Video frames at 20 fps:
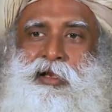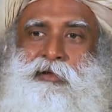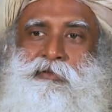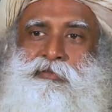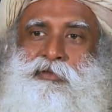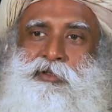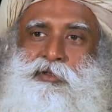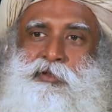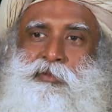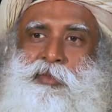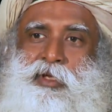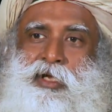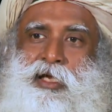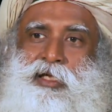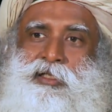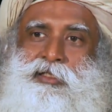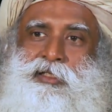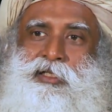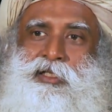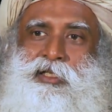refer to me
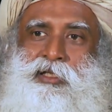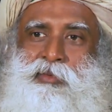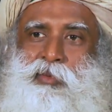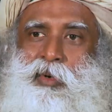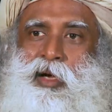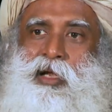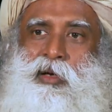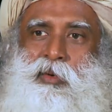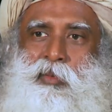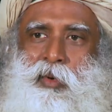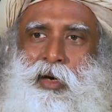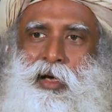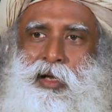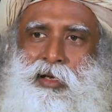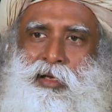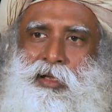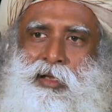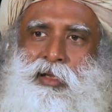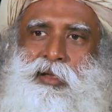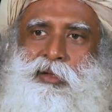as the Divine
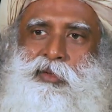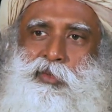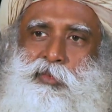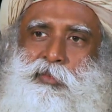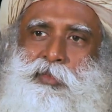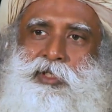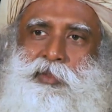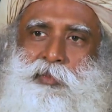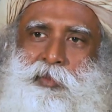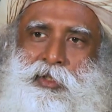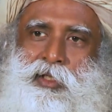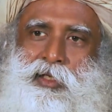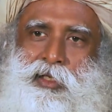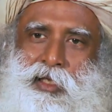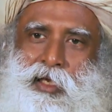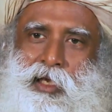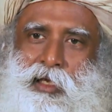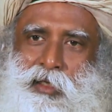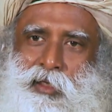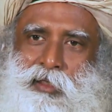One, you must be the
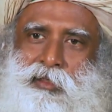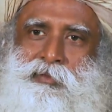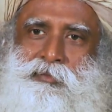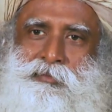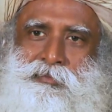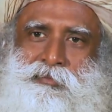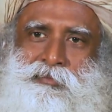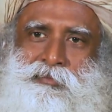king.